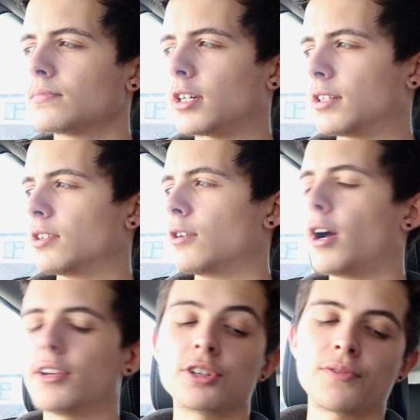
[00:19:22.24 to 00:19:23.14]
I don't know,
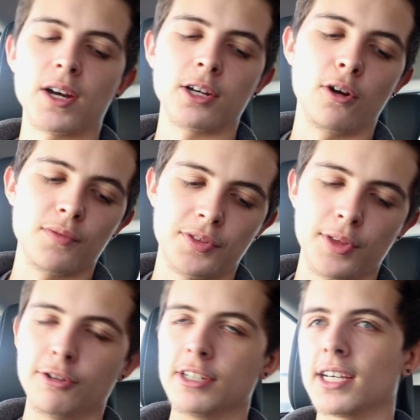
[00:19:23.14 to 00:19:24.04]
I just found a lot of the
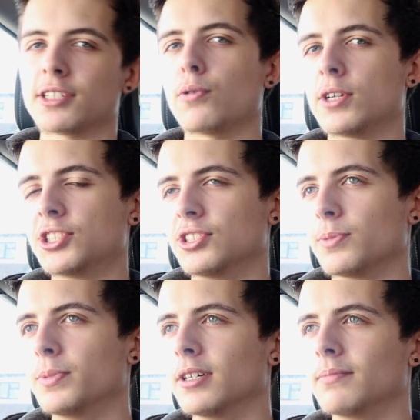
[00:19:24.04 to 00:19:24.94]
theory test questions
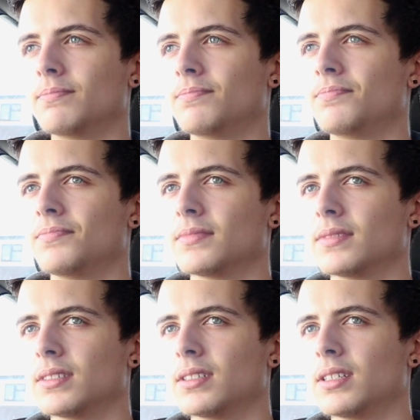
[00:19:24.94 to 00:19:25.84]
a bit
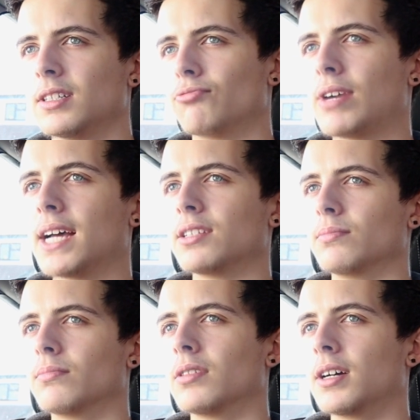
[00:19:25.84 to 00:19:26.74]

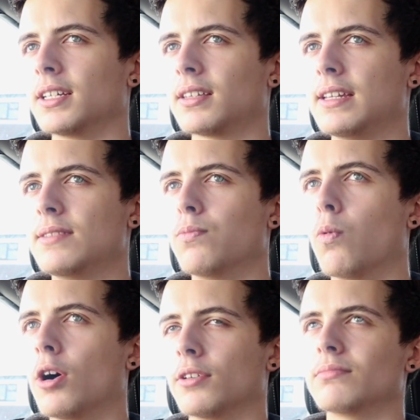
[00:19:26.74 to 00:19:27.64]
random, like they
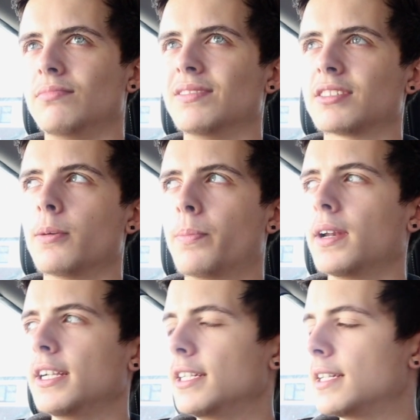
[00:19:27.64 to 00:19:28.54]
weren't
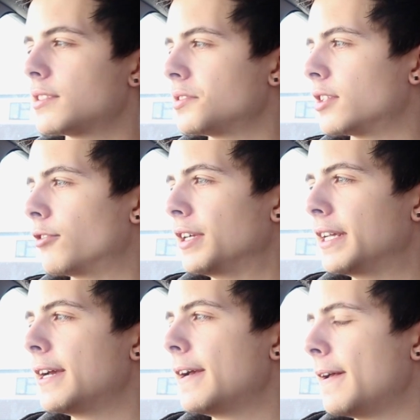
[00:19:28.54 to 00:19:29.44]
completely necessary.
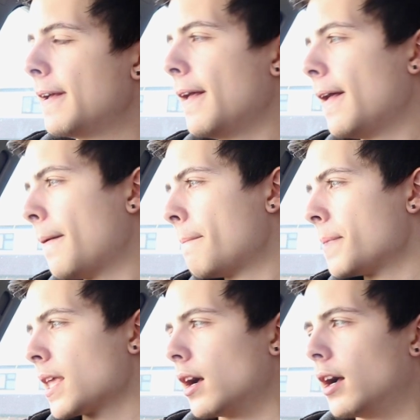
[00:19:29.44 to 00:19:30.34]

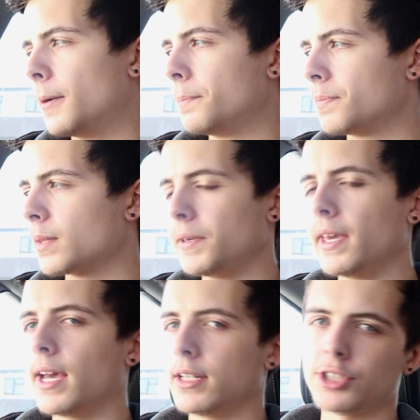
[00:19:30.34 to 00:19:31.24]
But
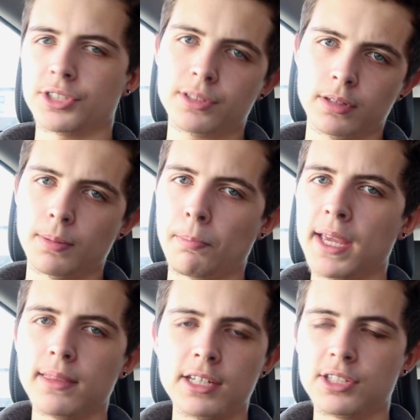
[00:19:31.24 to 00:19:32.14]
yeah, just the
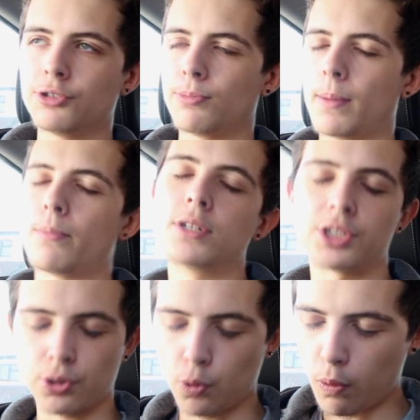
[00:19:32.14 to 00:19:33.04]
main things you need to remember,
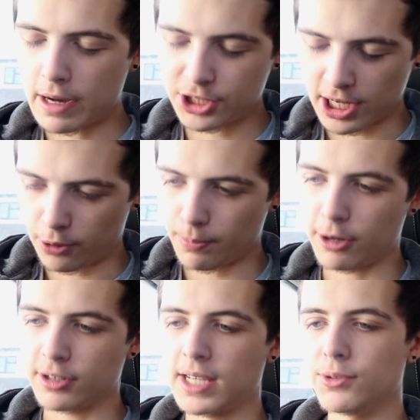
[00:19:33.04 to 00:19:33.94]
just always check your
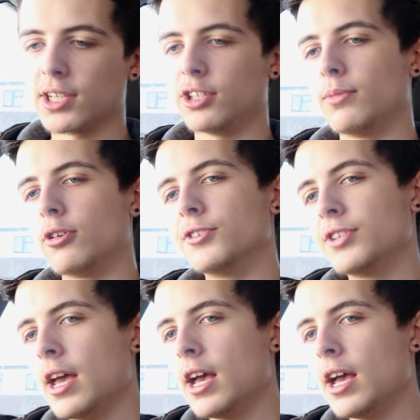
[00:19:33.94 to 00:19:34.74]
mirrors, keep checking your mirrors,